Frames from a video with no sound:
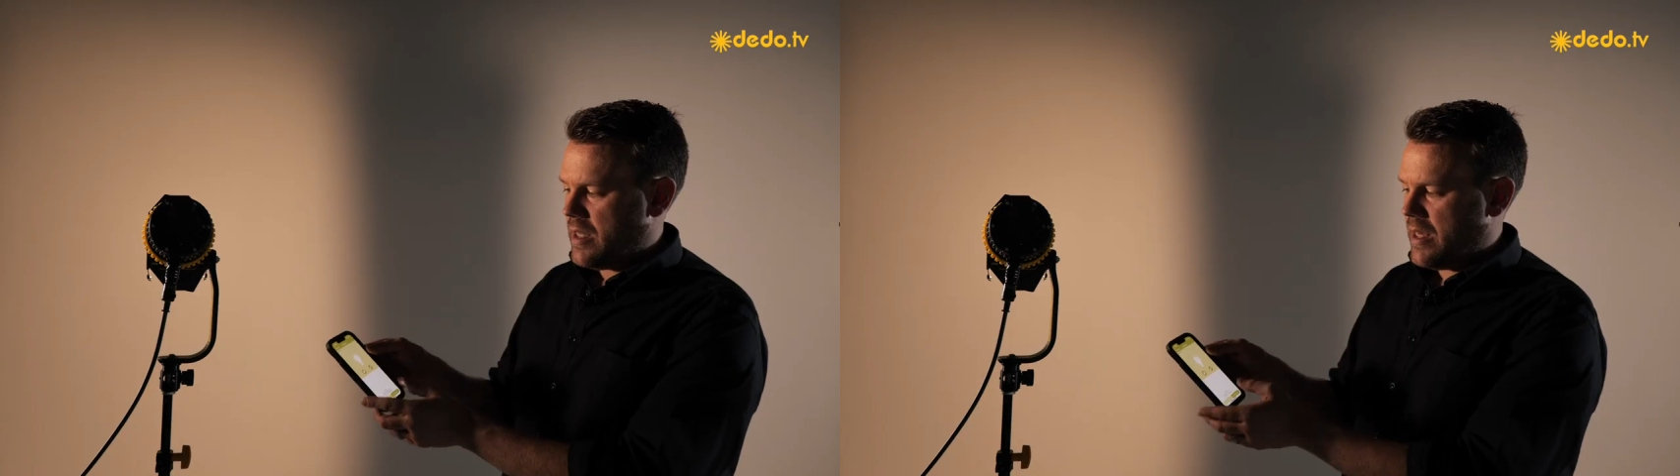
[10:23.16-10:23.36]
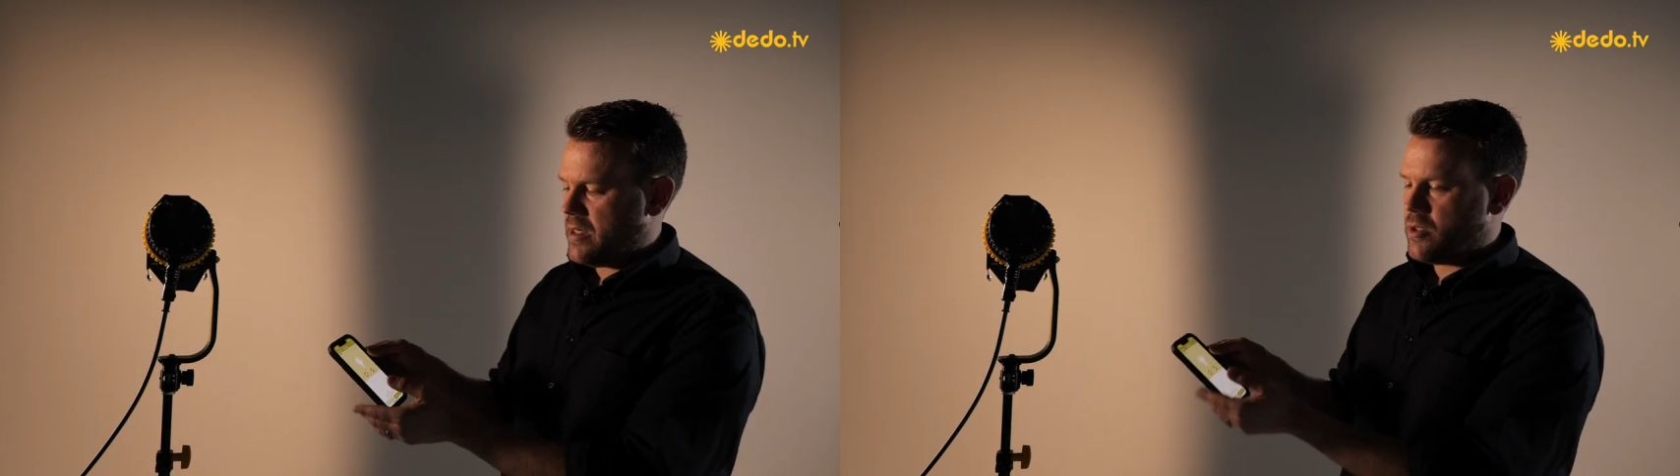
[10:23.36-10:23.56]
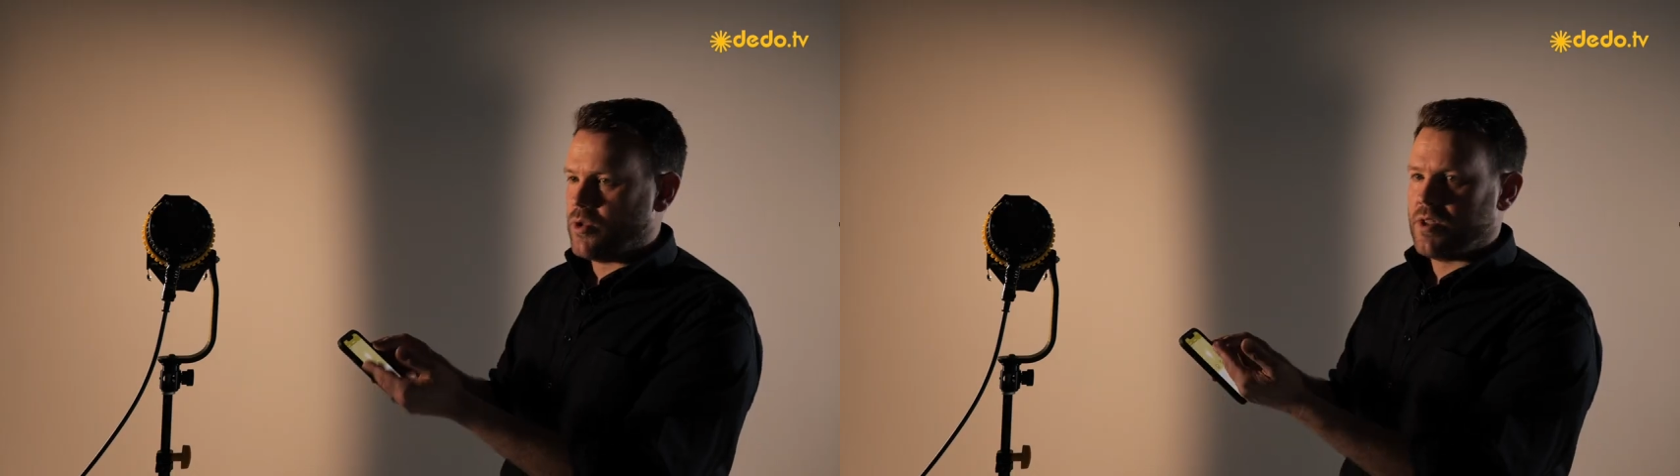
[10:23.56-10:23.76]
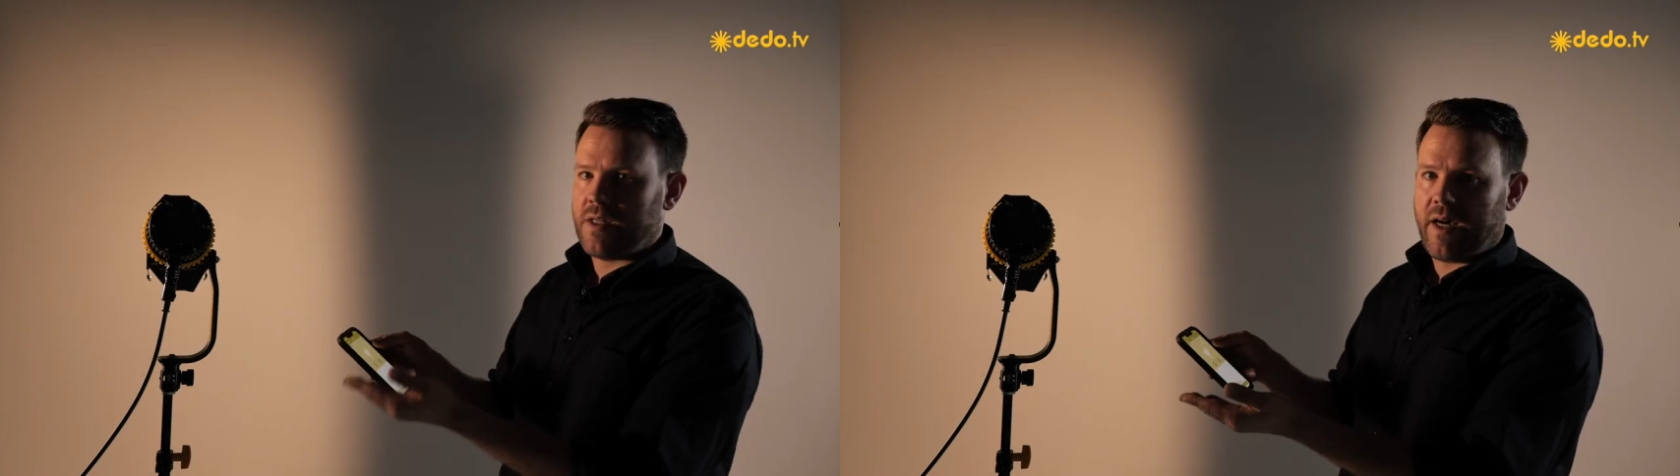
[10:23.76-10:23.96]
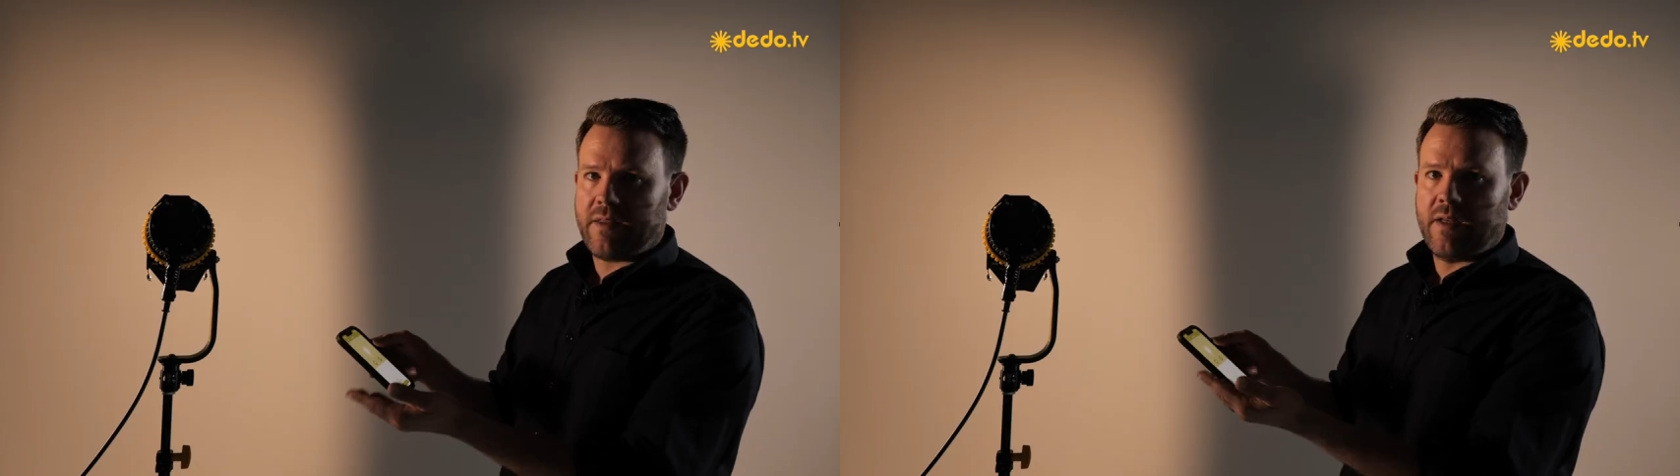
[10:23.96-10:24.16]
And to
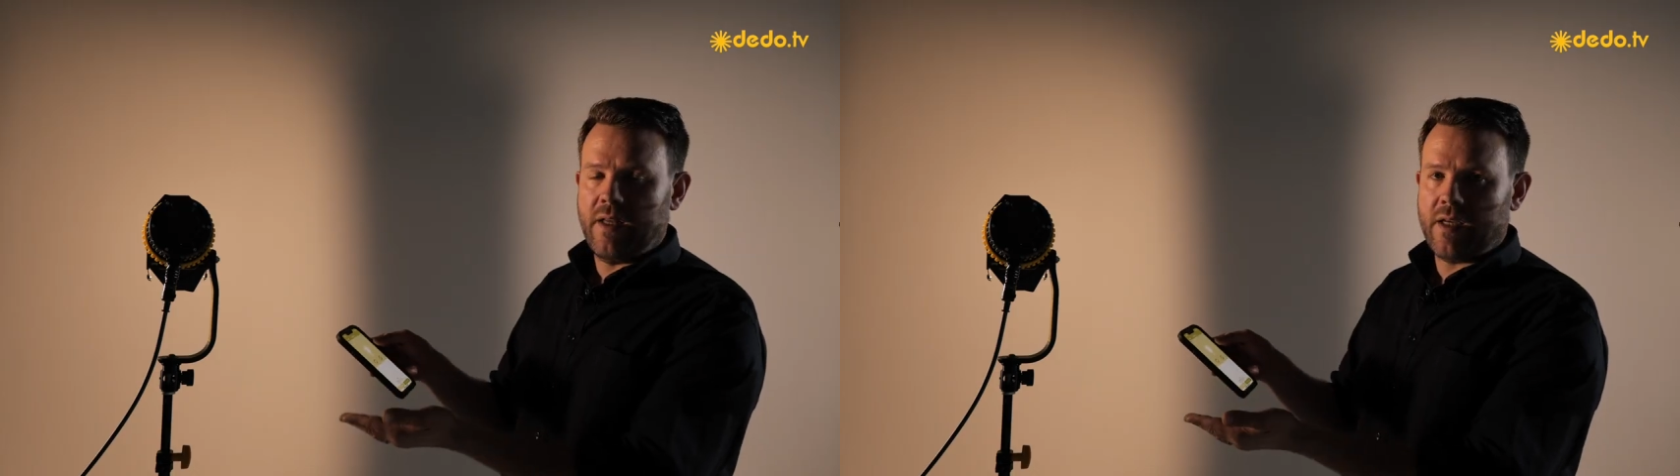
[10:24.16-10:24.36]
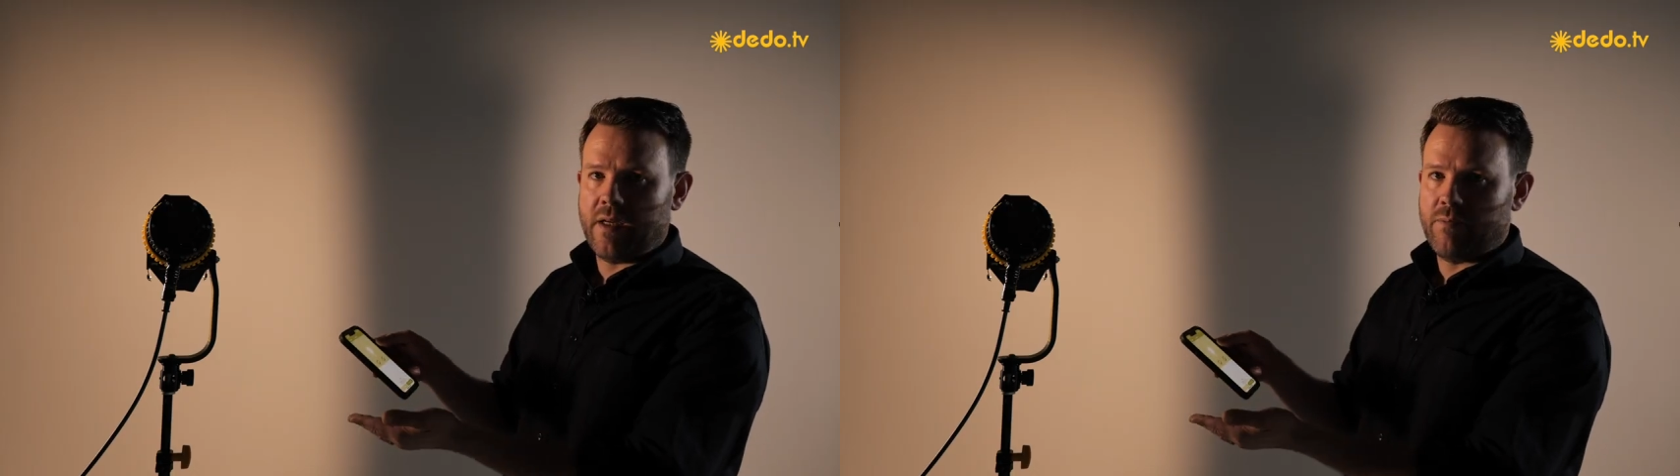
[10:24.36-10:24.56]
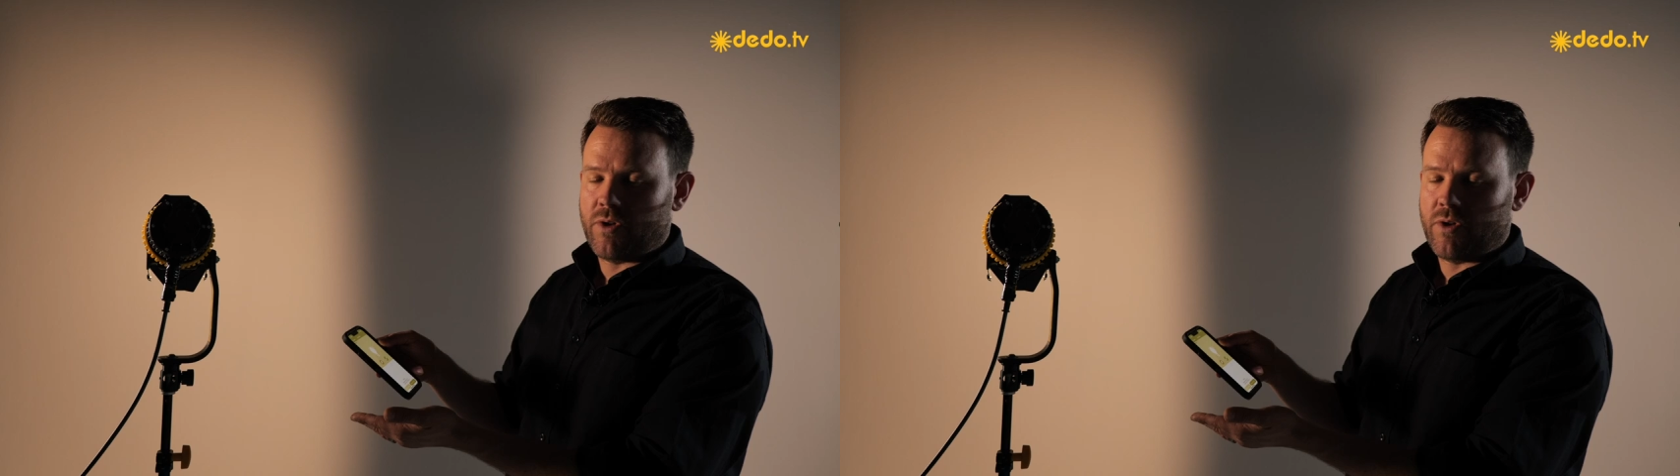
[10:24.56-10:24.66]
start the linking